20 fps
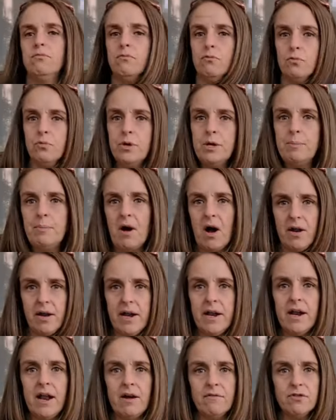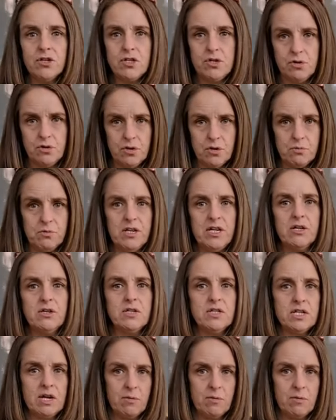repot it every 2 to 3 years.